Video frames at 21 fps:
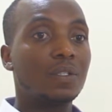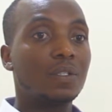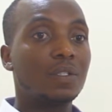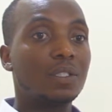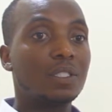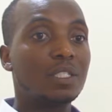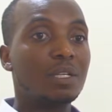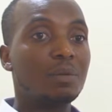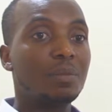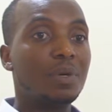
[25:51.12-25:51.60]

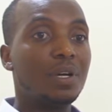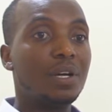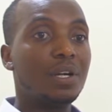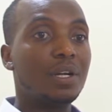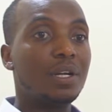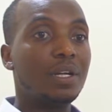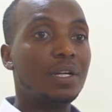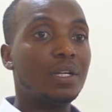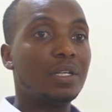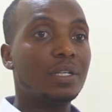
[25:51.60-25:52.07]
Some
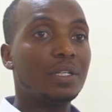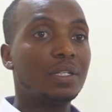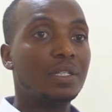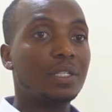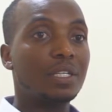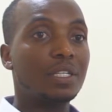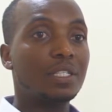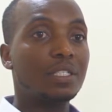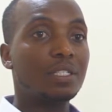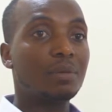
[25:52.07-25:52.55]
R,
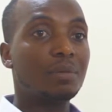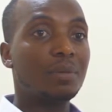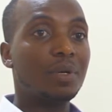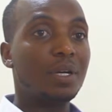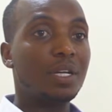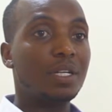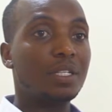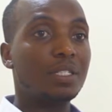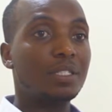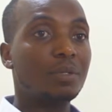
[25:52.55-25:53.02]
there is some
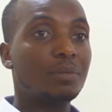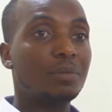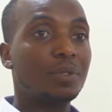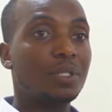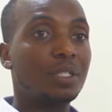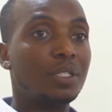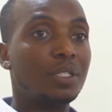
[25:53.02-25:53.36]
R somewhere.